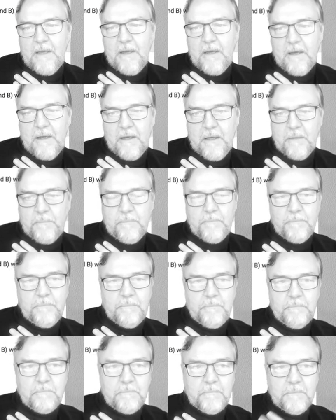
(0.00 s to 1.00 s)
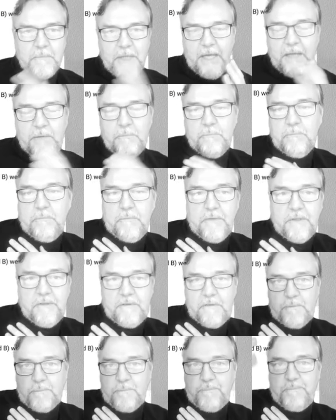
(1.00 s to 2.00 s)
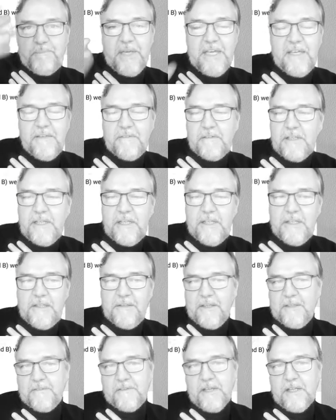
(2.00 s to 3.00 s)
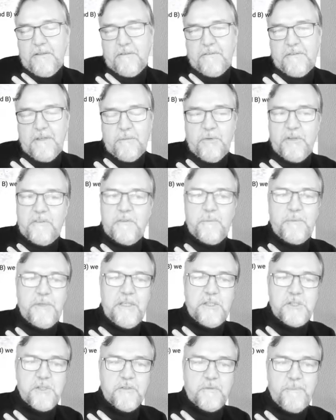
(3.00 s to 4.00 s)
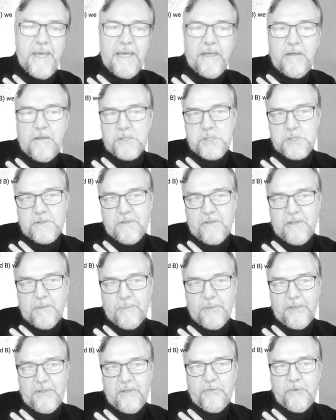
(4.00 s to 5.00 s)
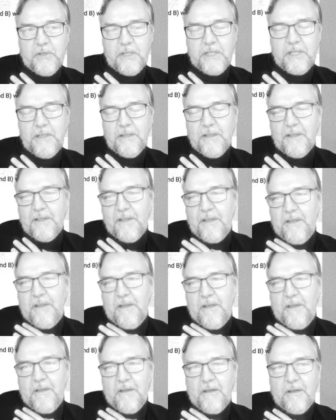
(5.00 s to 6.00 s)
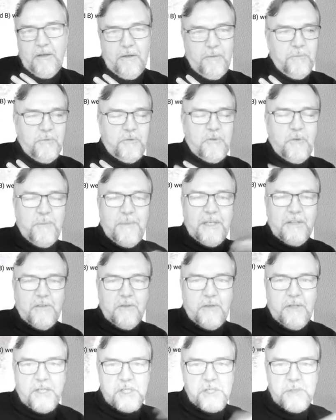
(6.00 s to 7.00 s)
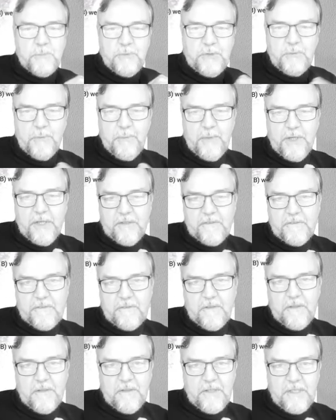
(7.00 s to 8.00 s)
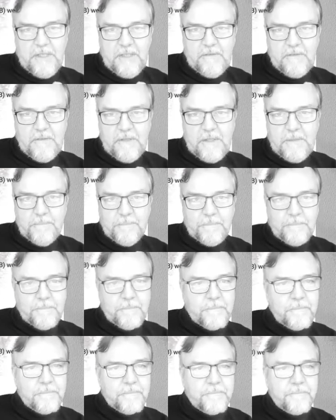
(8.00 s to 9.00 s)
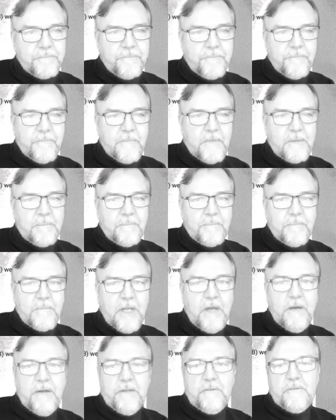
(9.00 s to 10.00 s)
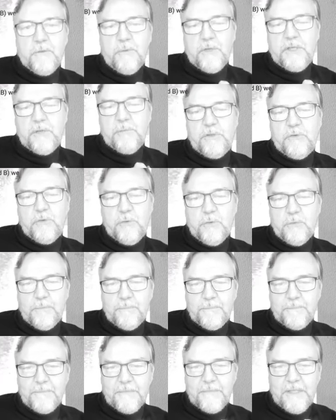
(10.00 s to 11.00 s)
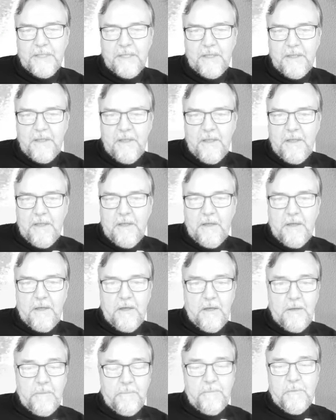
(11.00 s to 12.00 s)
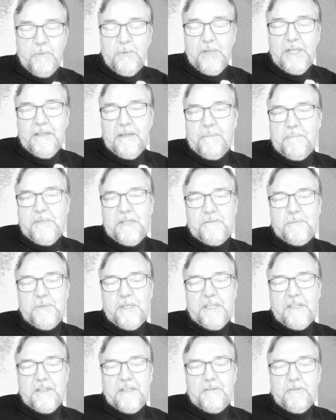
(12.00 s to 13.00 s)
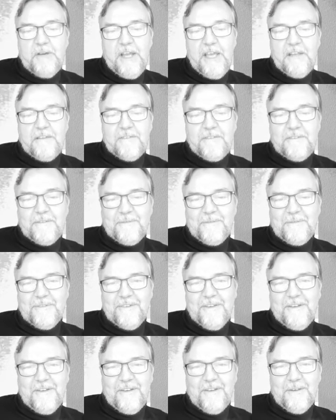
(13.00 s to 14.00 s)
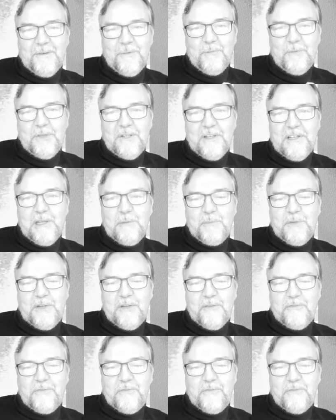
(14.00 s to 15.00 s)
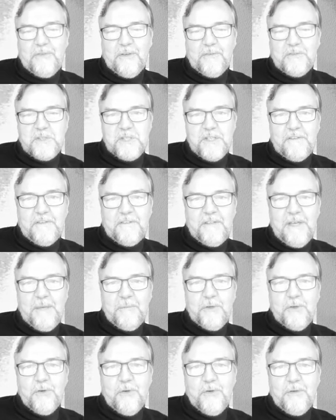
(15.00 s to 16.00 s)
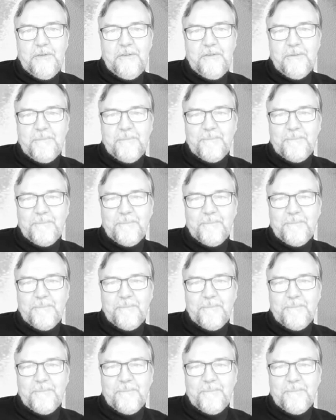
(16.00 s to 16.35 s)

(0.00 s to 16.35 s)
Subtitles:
and this is basically exactly the same recipe, just packaged a little bit differently to make the connection with robotics easy. All right, so what do? Well, that means we can create with a little bit of GTSAM code,